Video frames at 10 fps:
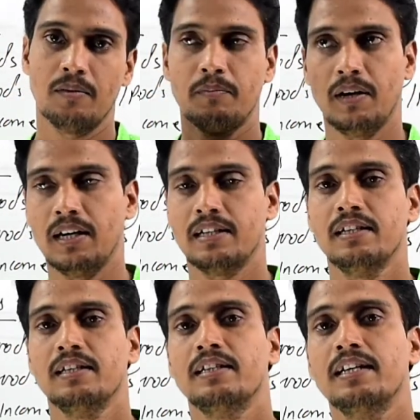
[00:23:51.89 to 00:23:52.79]

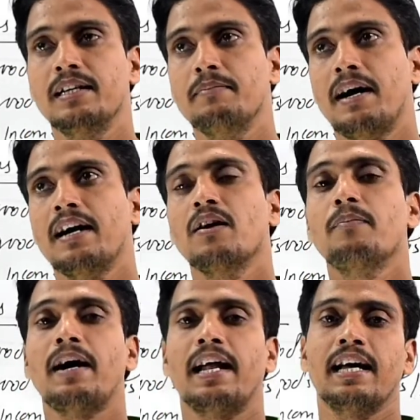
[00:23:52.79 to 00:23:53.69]
but the demand
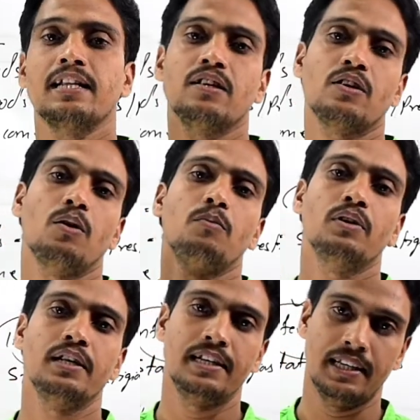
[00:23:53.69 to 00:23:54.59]
of another
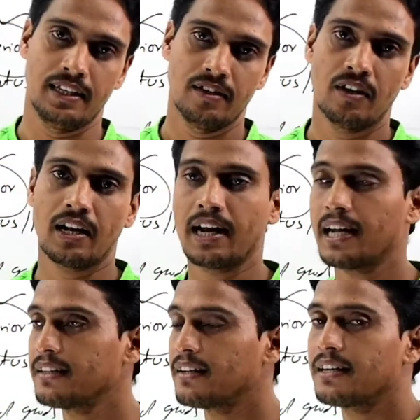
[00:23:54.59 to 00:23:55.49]
commodity or
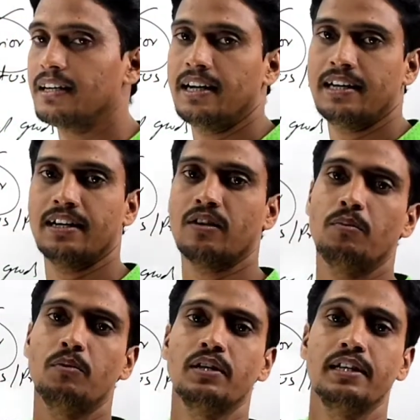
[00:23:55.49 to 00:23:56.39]
another related
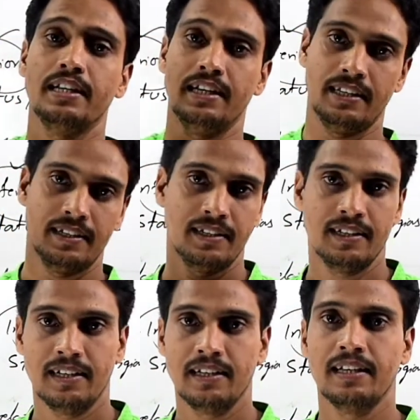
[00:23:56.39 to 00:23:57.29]

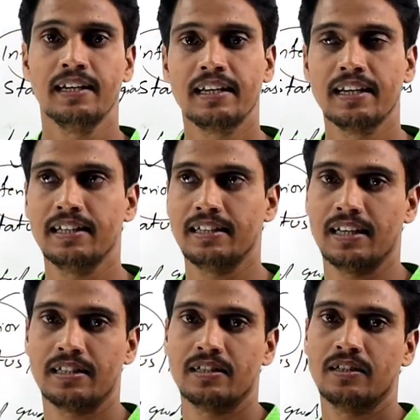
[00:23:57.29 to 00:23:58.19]
commodity
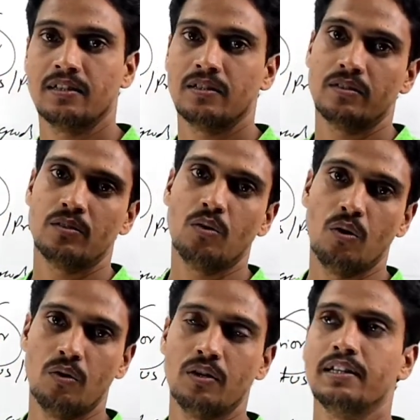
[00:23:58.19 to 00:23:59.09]
increases,
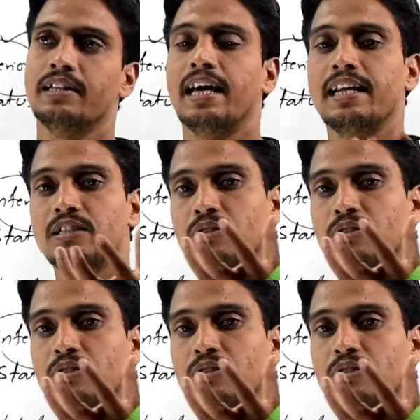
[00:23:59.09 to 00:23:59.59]
though there is